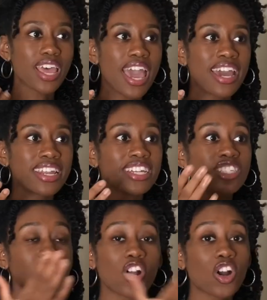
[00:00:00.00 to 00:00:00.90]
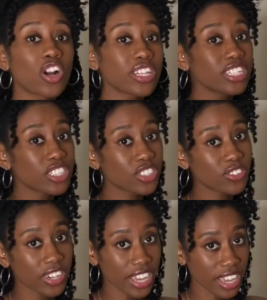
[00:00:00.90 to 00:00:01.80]
And it's an early
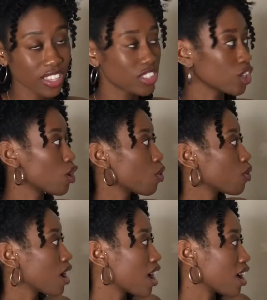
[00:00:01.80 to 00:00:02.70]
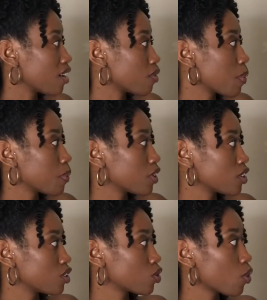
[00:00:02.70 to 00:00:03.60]
degree. So remember,
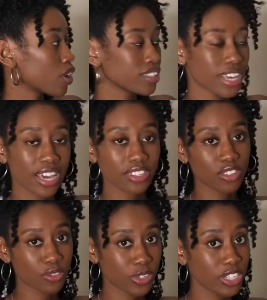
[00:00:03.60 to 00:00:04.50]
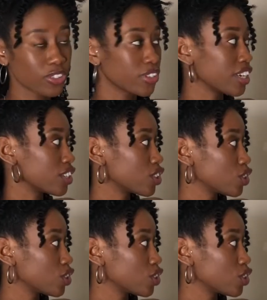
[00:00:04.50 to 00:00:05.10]
Taurus has 3 degrees.